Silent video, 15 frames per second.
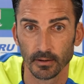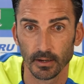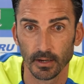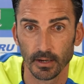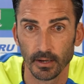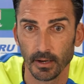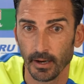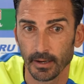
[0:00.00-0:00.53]
uh,
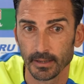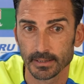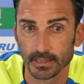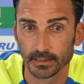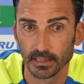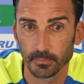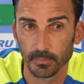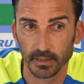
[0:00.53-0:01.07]
I
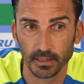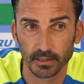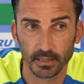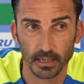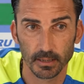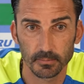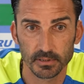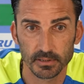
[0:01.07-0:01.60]
said it many
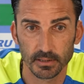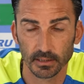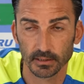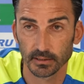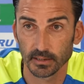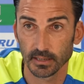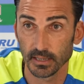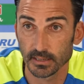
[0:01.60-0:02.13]
times
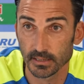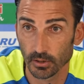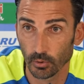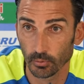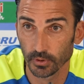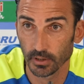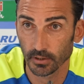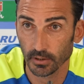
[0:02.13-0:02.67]
that he's the
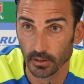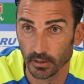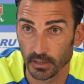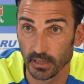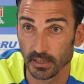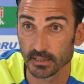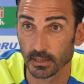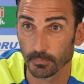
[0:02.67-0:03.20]
owner,
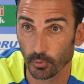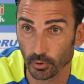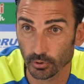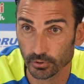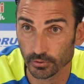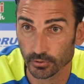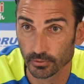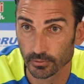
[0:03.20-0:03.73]
he's the
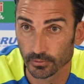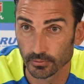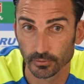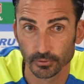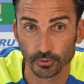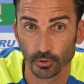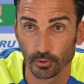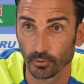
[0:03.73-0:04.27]
boss,
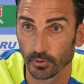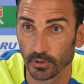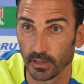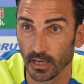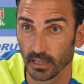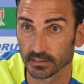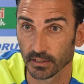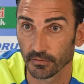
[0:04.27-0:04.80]
so
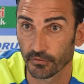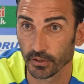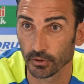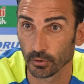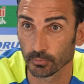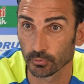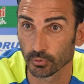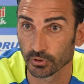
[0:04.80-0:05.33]
he has the
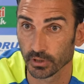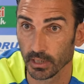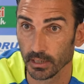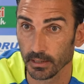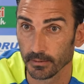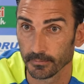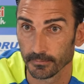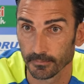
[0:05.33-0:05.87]
freedom to
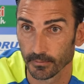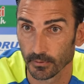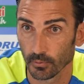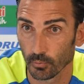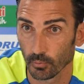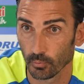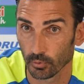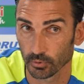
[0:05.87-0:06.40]
say
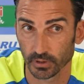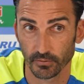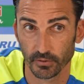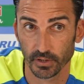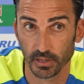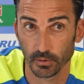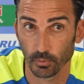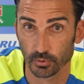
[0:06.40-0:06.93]

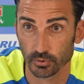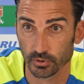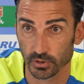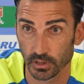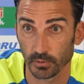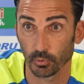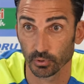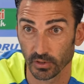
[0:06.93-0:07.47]
whatever he
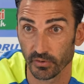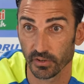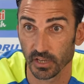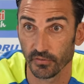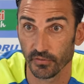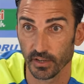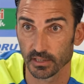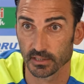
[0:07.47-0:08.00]
wants and whatever
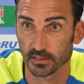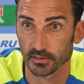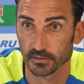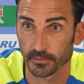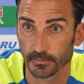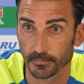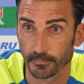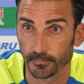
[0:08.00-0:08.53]
he feels.
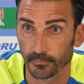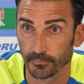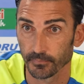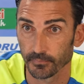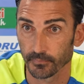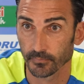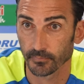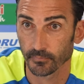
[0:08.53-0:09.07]

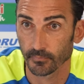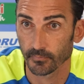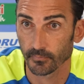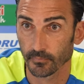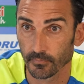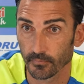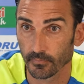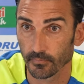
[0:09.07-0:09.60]
Where do you
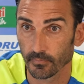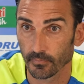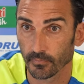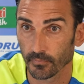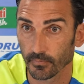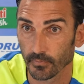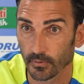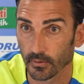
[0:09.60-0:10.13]
think
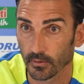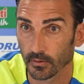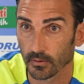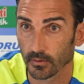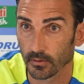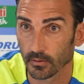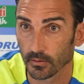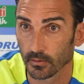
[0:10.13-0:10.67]
is the best
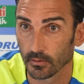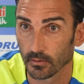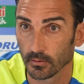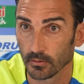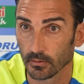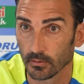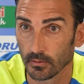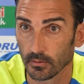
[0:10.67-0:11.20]
position
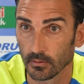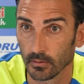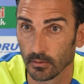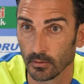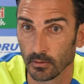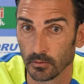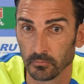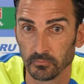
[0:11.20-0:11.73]
for Miculescu?